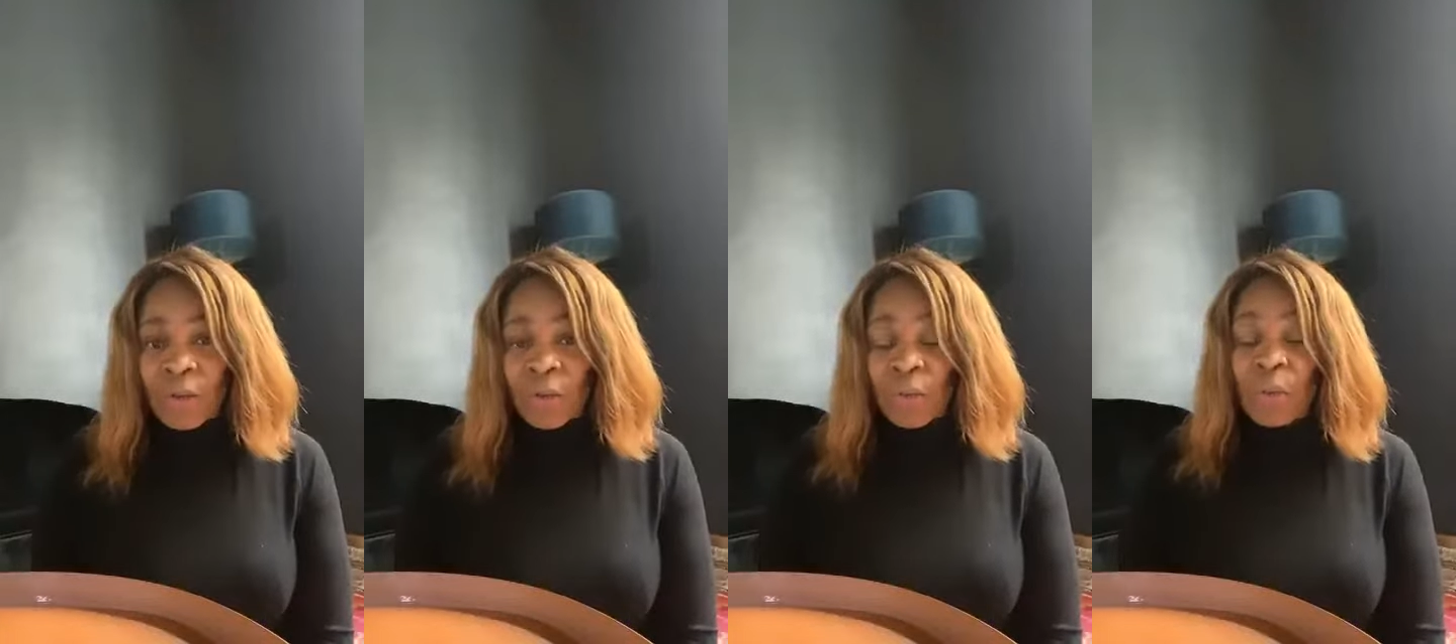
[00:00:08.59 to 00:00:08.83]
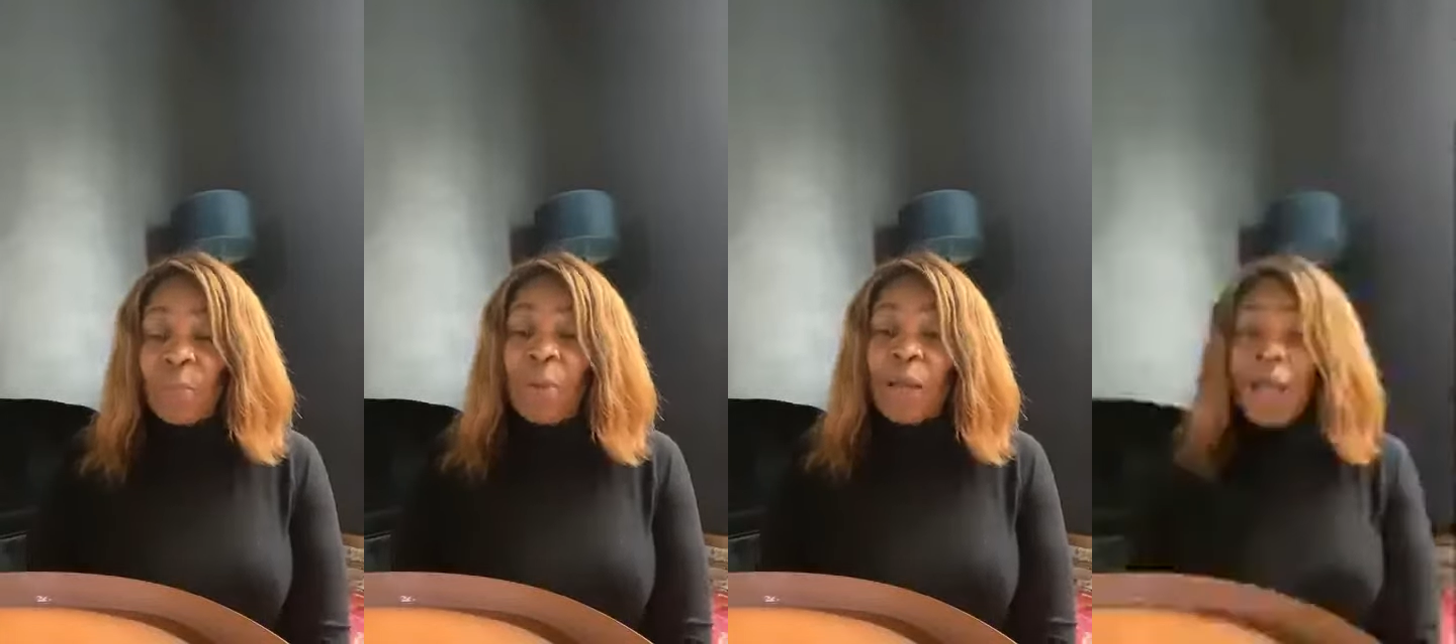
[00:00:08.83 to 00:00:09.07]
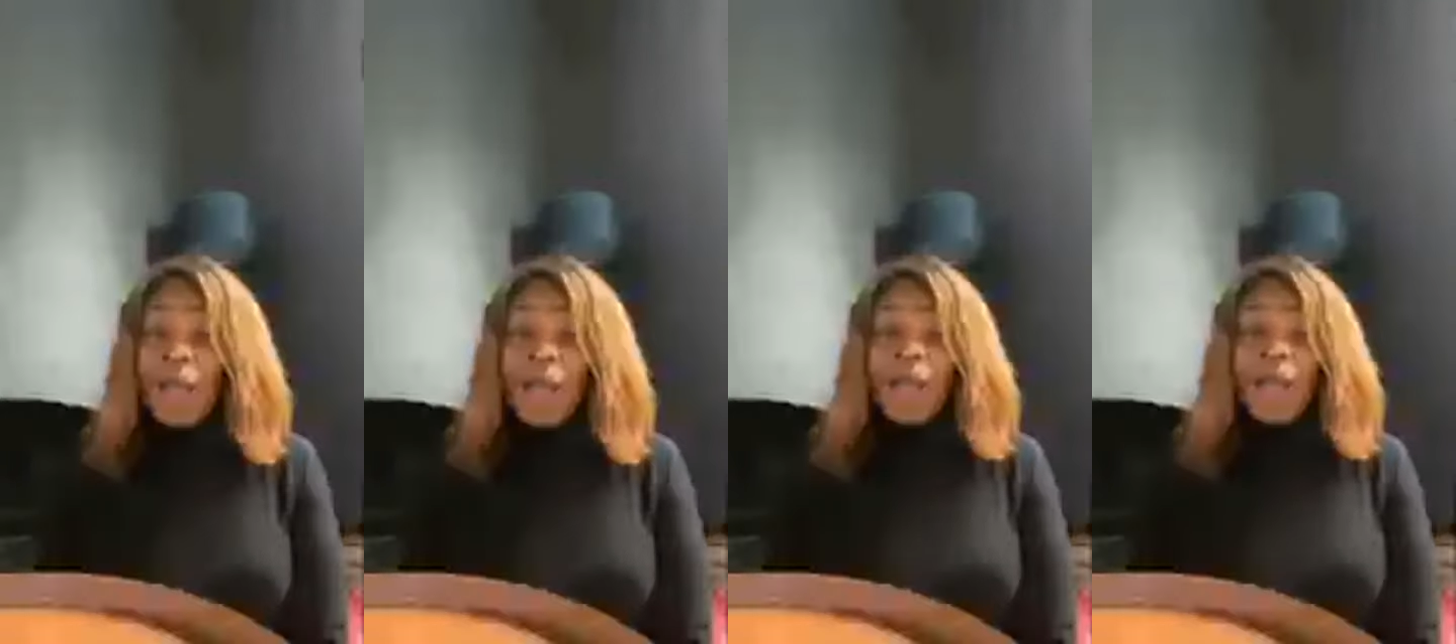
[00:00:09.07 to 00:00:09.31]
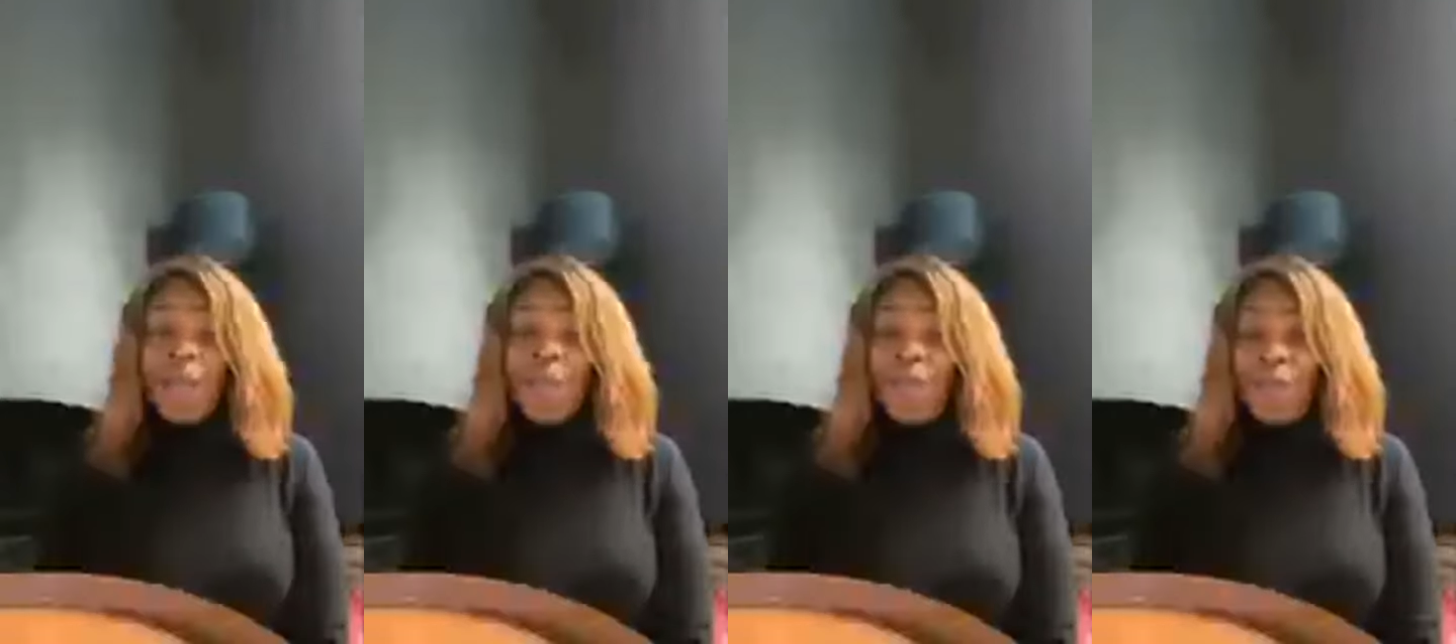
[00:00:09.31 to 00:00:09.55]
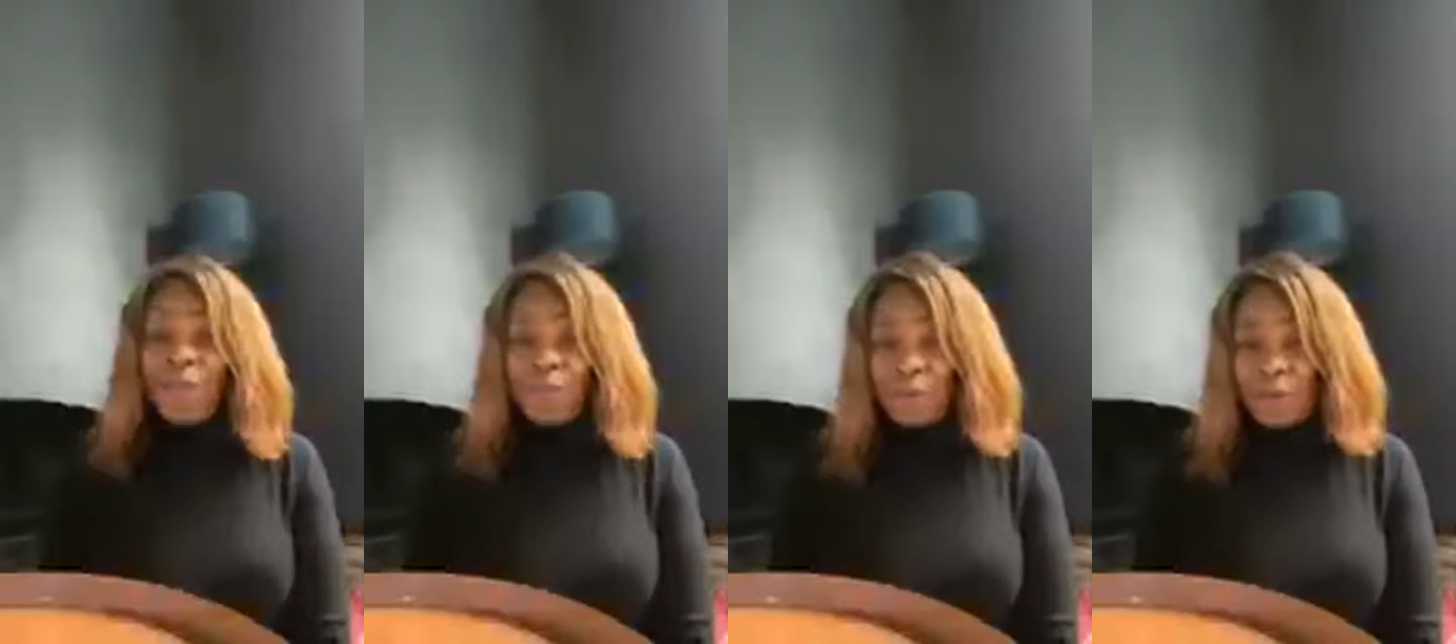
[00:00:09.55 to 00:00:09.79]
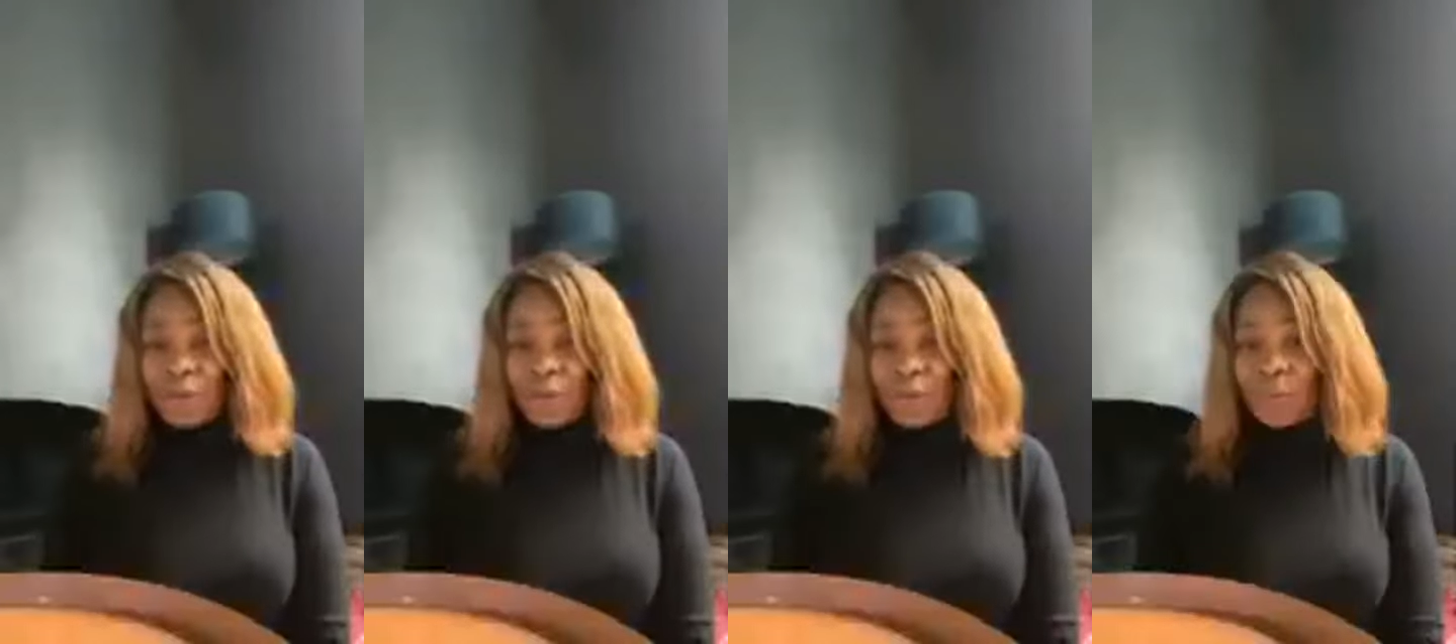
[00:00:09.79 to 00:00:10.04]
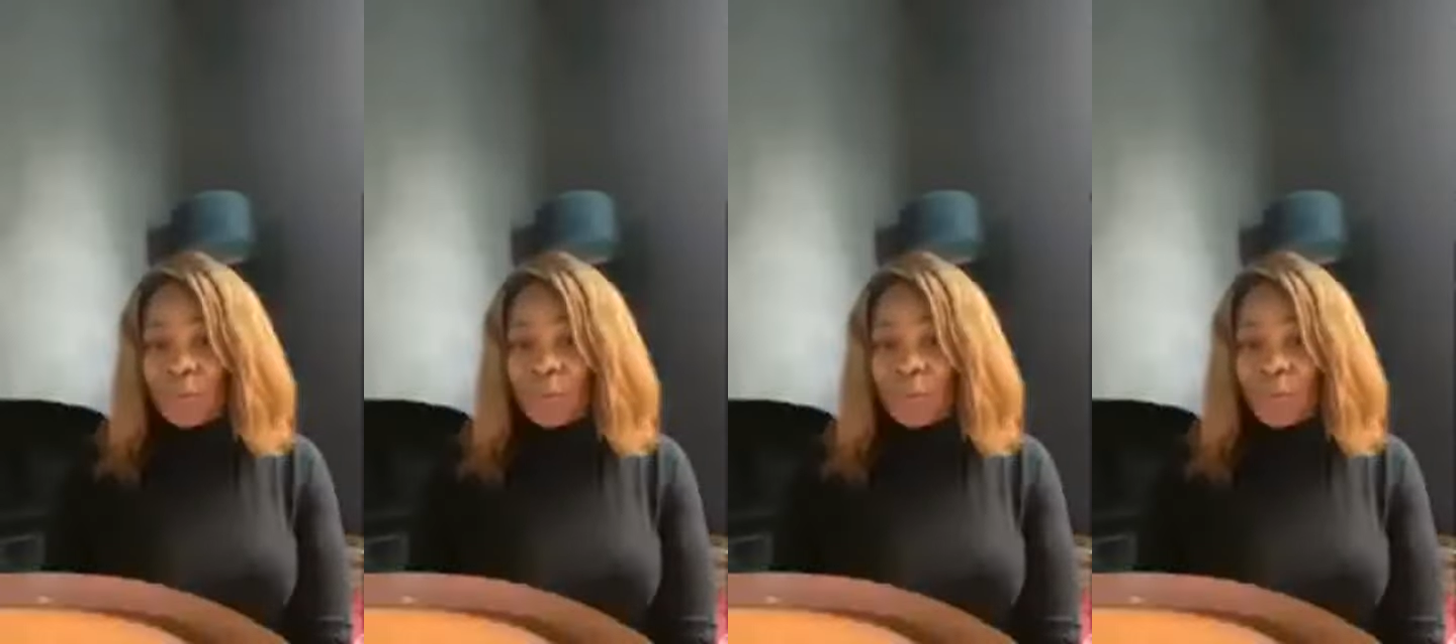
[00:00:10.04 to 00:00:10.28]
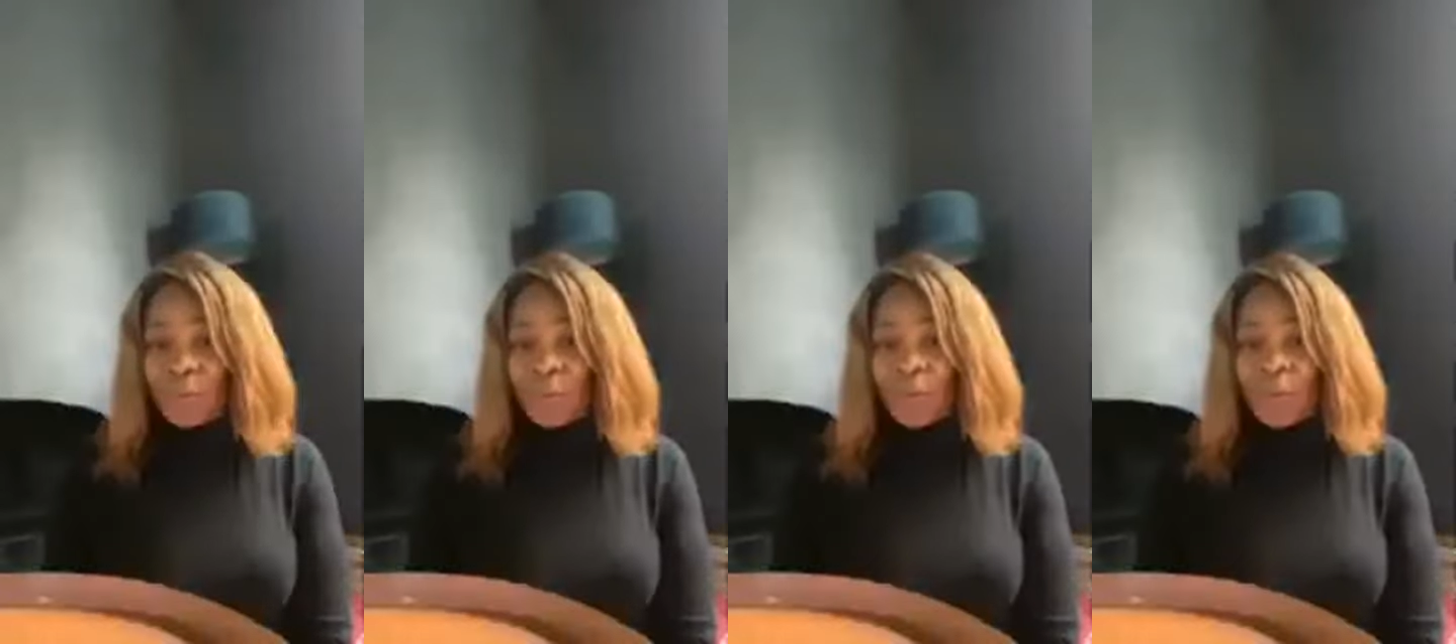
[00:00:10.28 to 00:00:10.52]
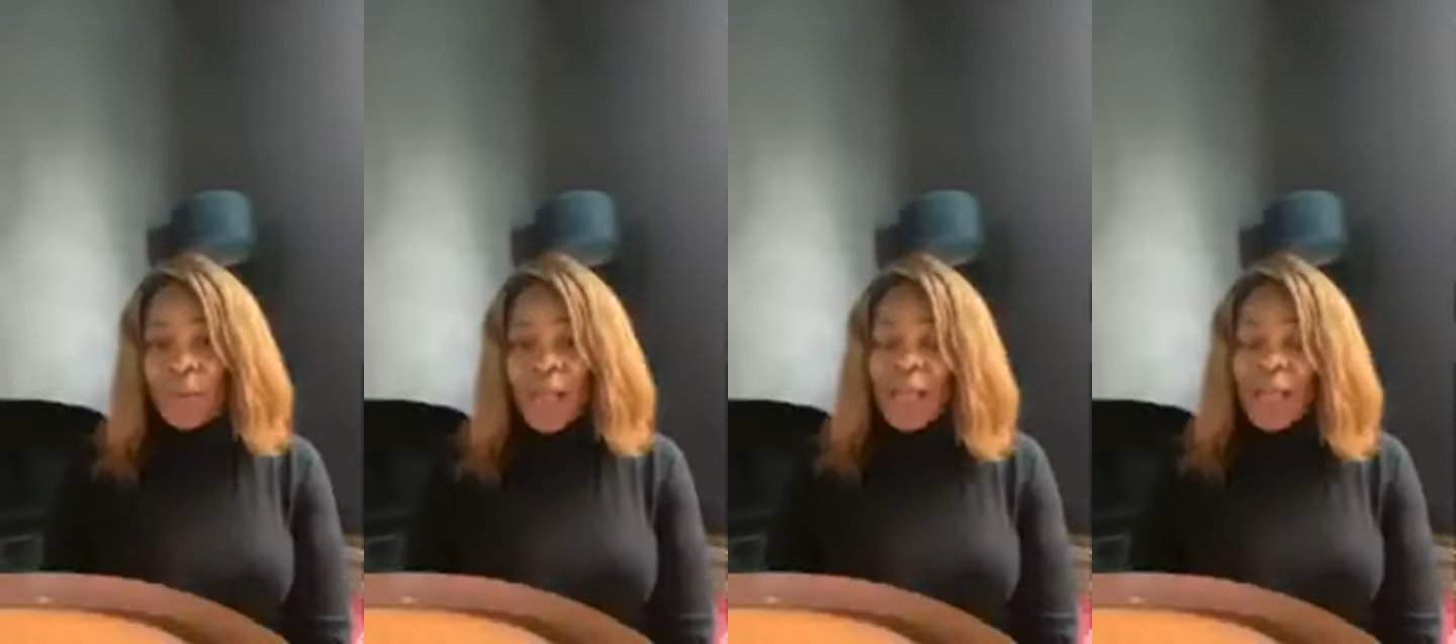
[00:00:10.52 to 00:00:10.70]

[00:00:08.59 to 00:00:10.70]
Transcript: Or perhaps you